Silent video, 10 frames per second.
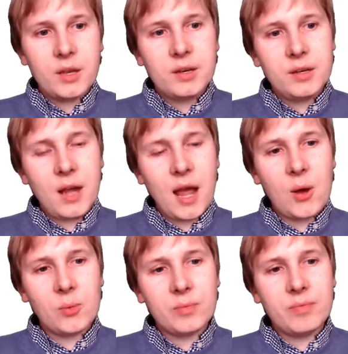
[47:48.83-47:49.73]

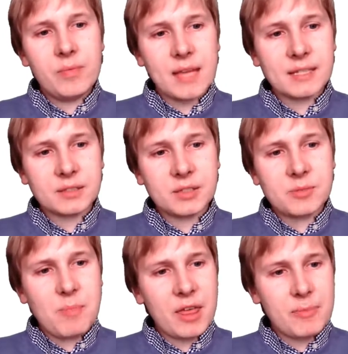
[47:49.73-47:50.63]
Now, that's
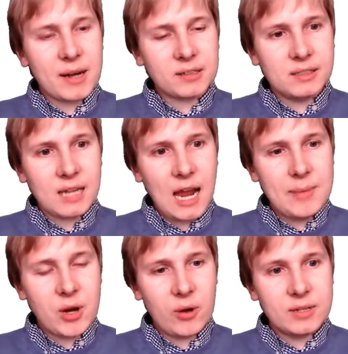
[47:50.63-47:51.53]
as mathematical as
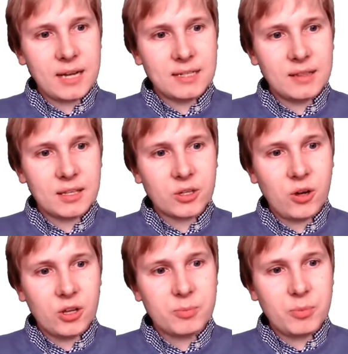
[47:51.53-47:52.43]
I'm going to get in this course,